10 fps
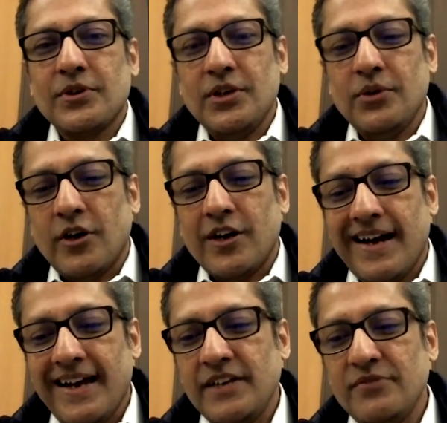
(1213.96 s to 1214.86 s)
on
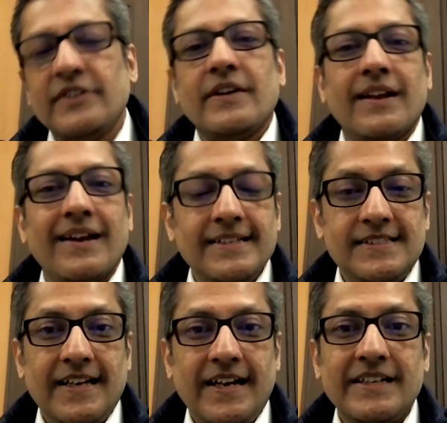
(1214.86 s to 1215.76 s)
Hylyt, we
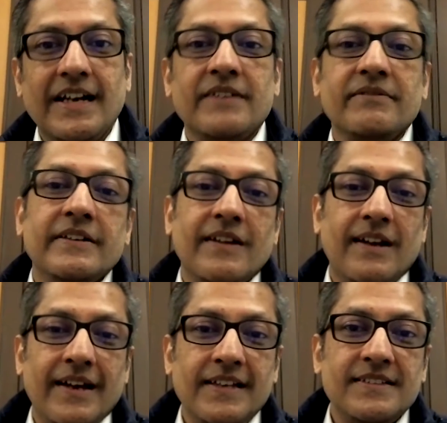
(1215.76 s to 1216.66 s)
realized that, and we
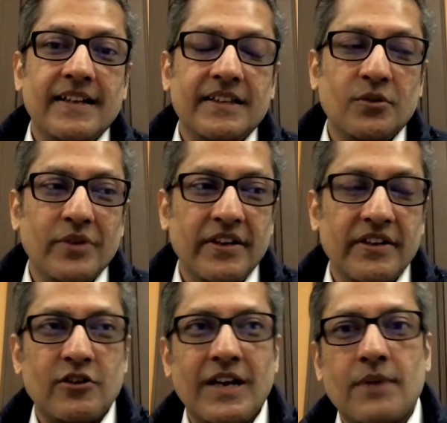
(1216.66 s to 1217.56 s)
realized that the
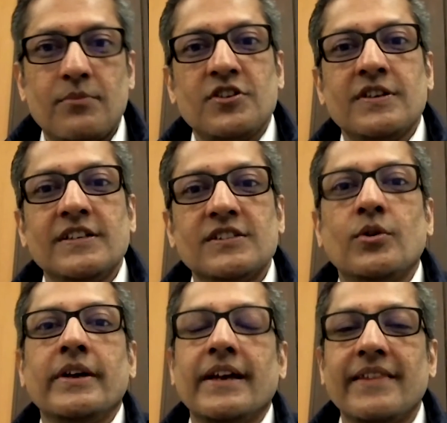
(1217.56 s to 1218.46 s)
way collaboration is
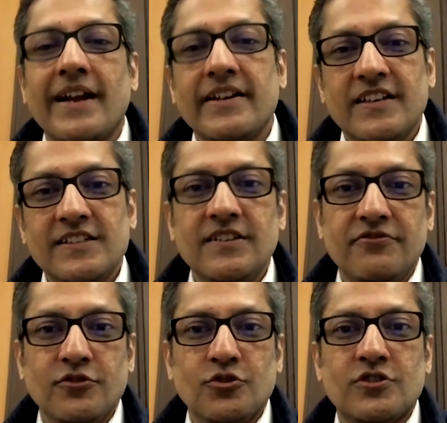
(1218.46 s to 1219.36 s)
growing, and that is the
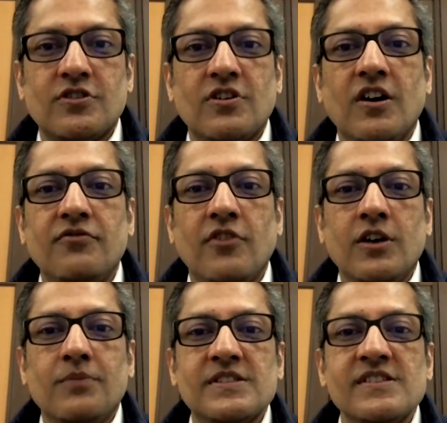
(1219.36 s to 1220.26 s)
future of
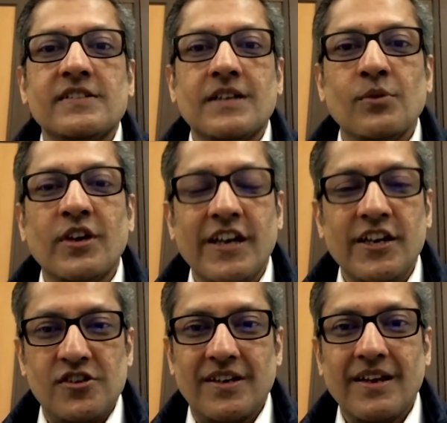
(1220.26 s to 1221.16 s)
all business
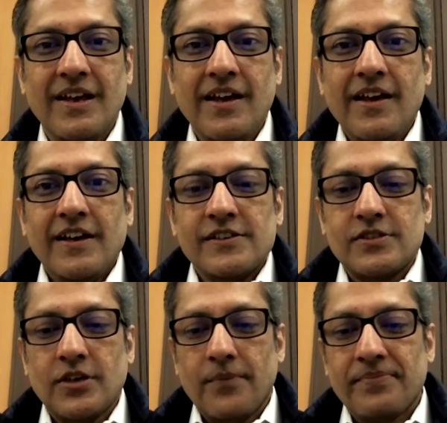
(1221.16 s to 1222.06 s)
communication.
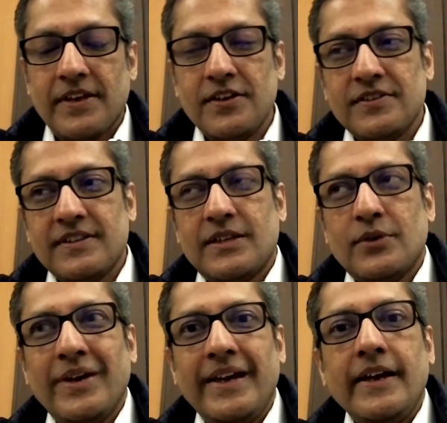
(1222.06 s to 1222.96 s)
So,
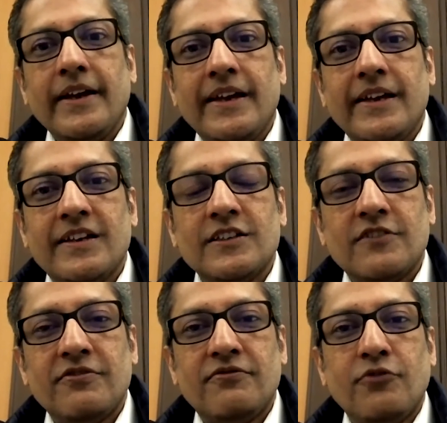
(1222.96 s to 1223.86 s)
the way in
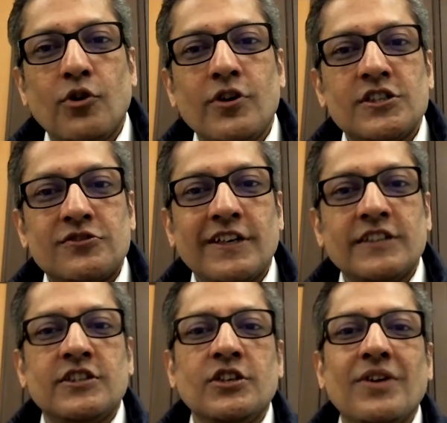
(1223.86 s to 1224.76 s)
a folder
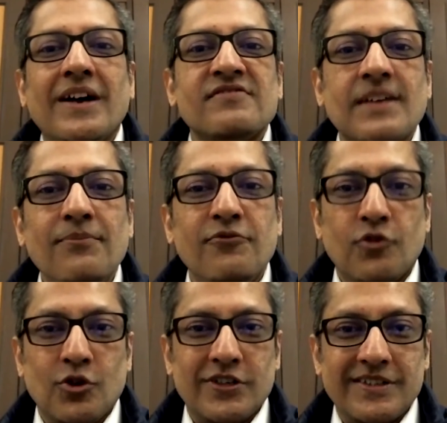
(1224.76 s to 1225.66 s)
structure, you have
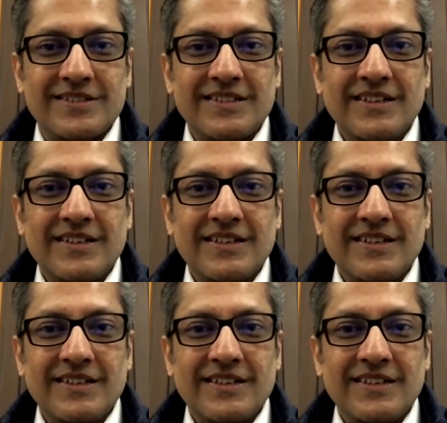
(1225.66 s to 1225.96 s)
subfolders.